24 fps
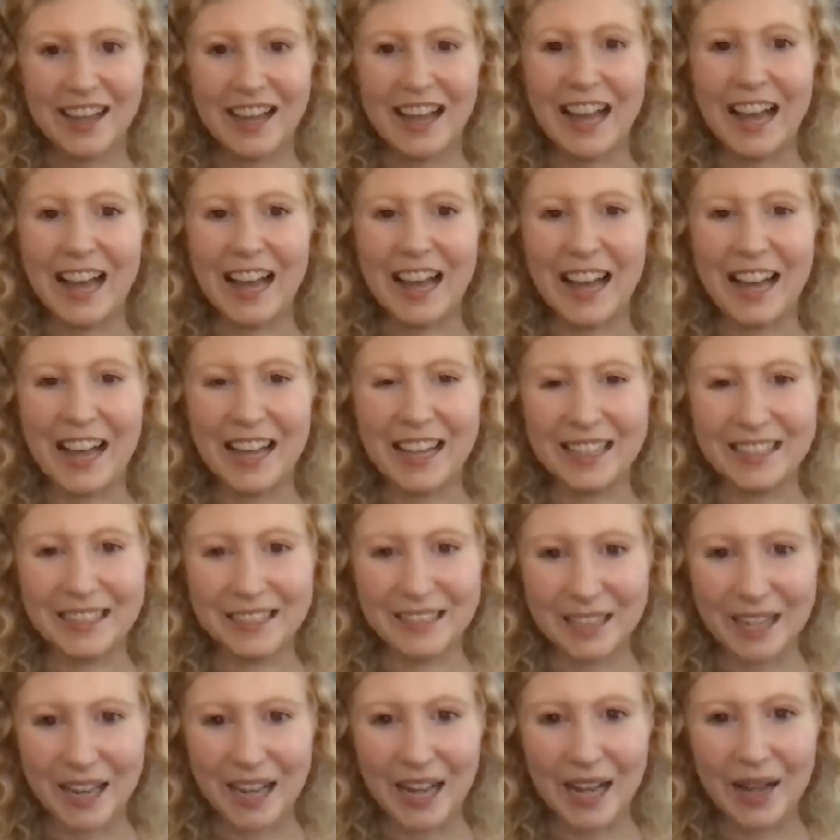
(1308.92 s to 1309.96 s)

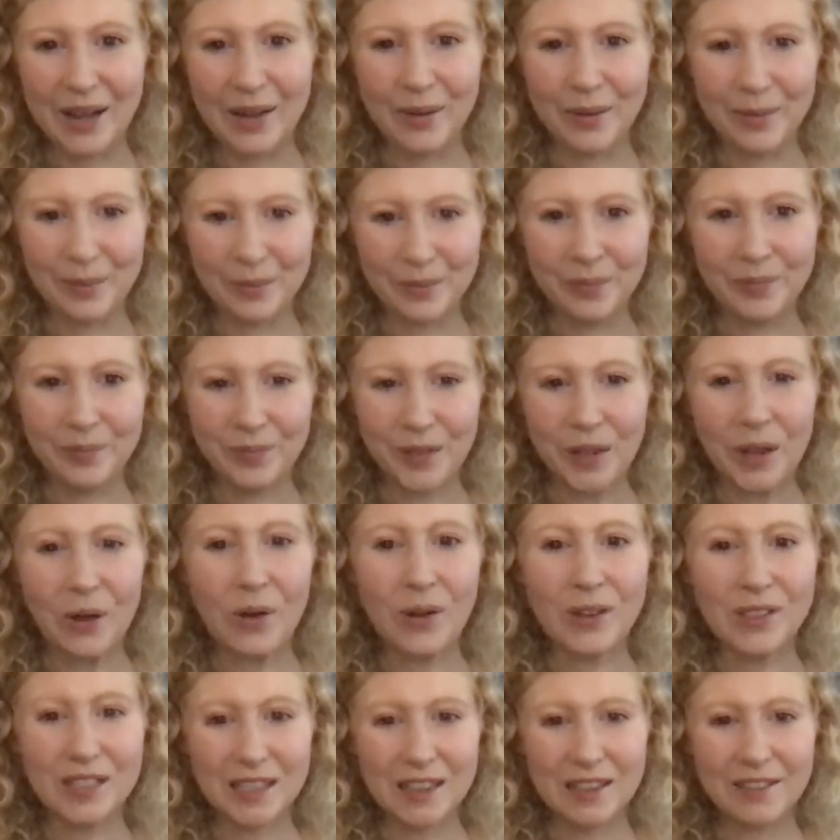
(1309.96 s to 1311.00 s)
and um,
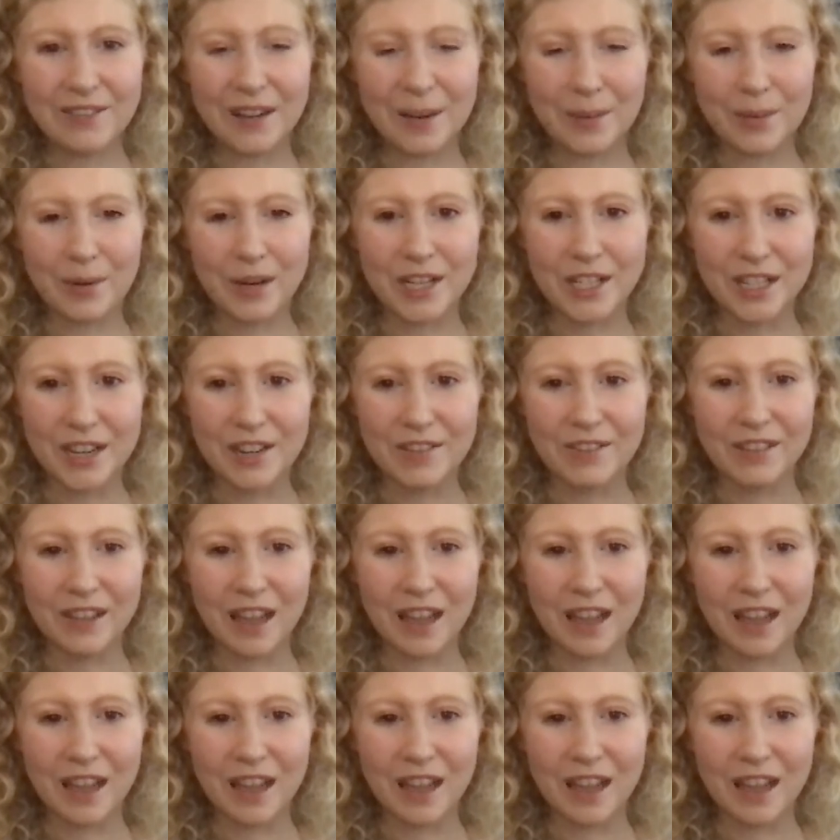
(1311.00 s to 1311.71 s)
holding the vibration of